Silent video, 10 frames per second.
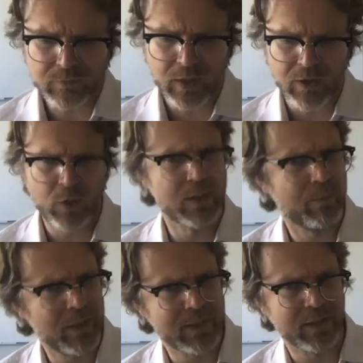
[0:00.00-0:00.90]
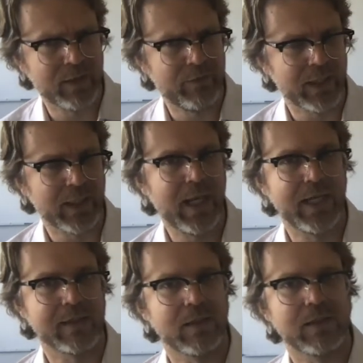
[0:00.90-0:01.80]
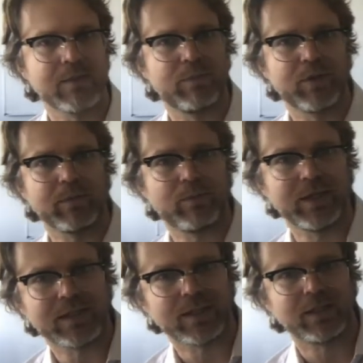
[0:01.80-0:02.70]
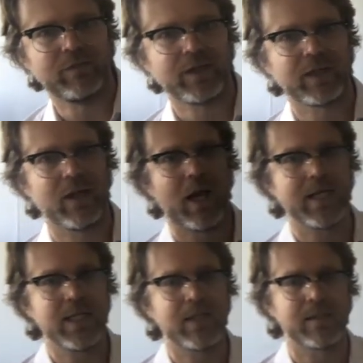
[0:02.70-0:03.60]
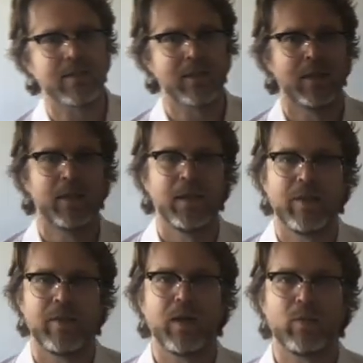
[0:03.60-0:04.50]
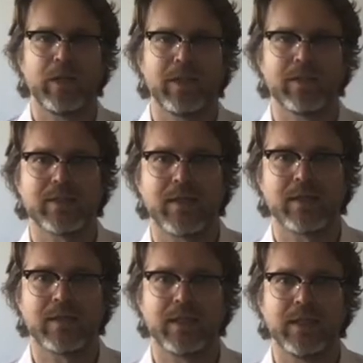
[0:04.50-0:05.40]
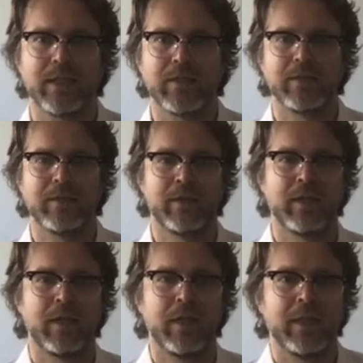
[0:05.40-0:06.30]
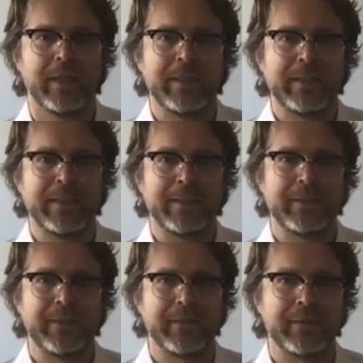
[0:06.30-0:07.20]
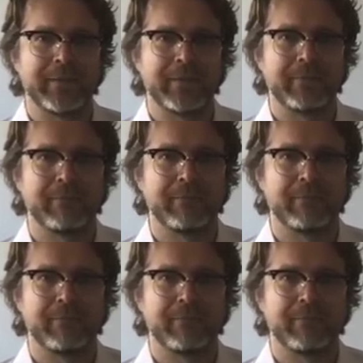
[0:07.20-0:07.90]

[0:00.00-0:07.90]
So it's a pretty significant case, and it's pretty significant ideas that we're discussing here. And